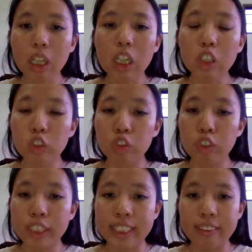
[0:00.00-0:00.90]
to
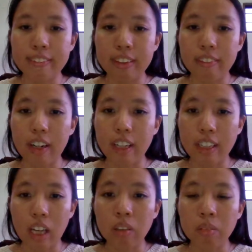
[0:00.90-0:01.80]
receive it right
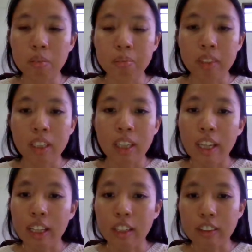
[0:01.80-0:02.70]
now.
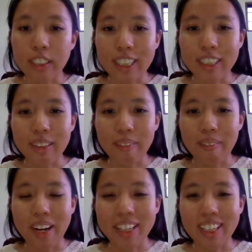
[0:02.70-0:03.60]
And I'll send it
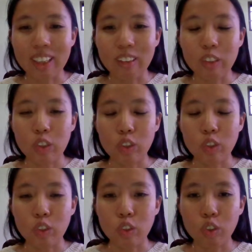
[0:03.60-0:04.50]
right now
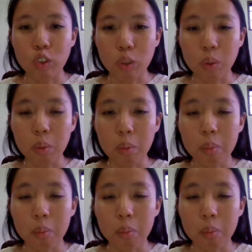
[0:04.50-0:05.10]
to you.